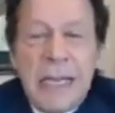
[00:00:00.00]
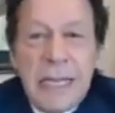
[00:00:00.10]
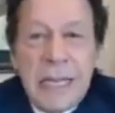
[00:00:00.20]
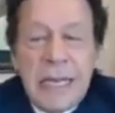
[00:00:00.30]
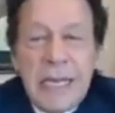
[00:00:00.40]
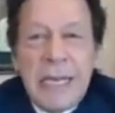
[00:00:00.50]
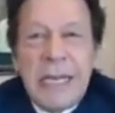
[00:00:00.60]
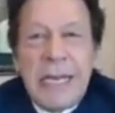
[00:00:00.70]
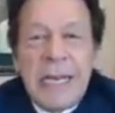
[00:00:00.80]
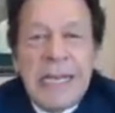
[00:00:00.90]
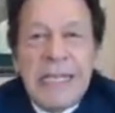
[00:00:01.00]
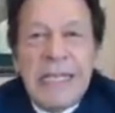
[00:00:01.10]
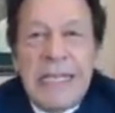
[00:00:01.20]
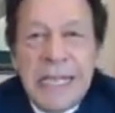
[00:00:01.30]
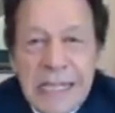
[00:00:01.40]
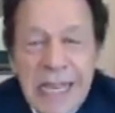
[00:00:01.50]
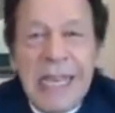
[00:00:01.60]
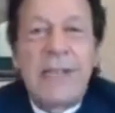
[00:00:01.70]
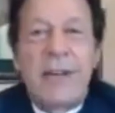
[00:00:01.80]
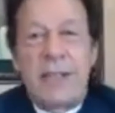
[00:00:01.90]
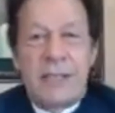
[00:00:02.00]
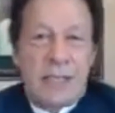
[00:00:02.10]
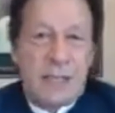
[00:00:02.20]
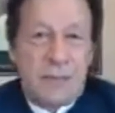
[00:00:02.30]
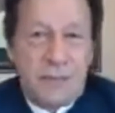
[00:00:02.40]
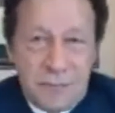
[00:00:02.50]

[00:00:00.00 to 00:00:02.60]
And it is this ideology